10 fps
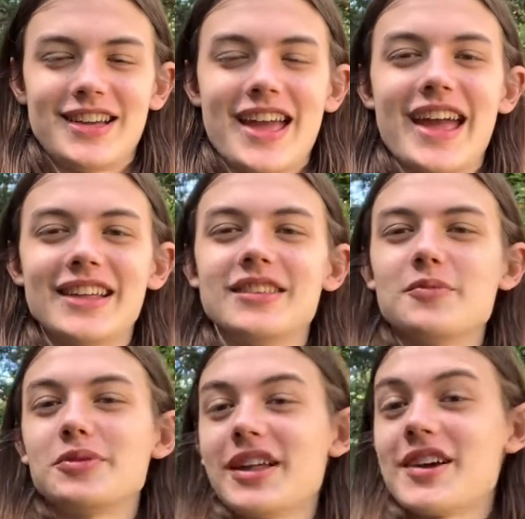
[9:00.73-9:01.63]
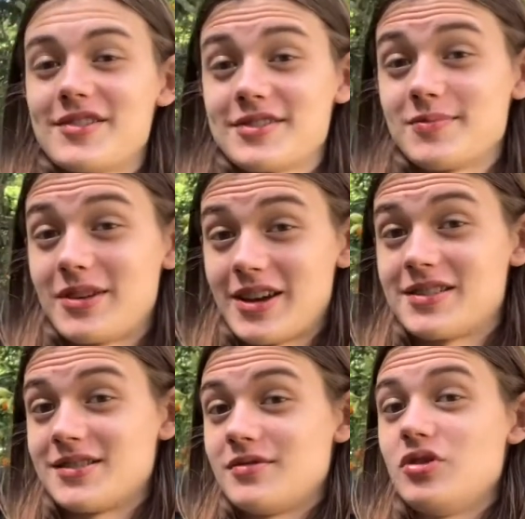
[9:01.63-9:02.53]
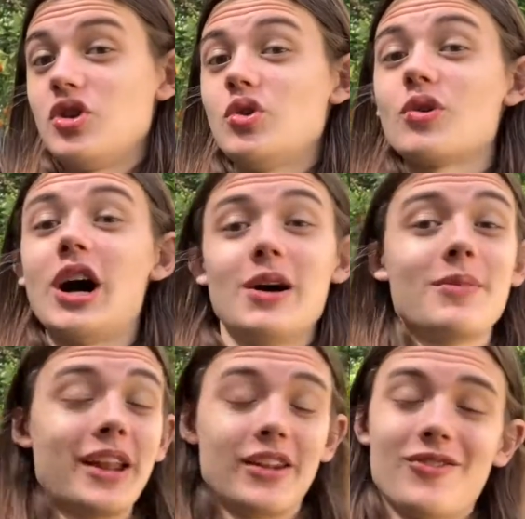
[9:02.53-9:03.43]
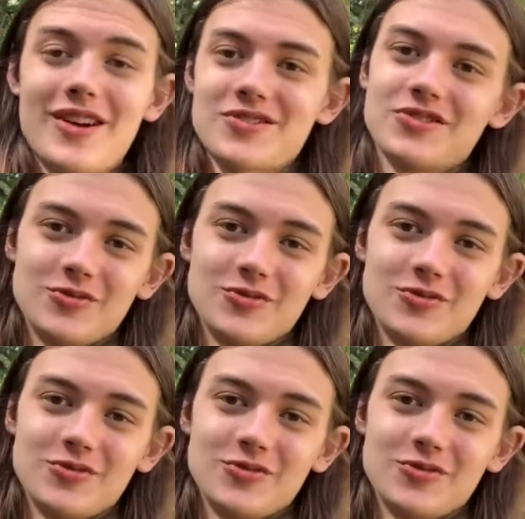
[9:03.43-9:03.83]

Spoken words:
and the players, because new combat interactions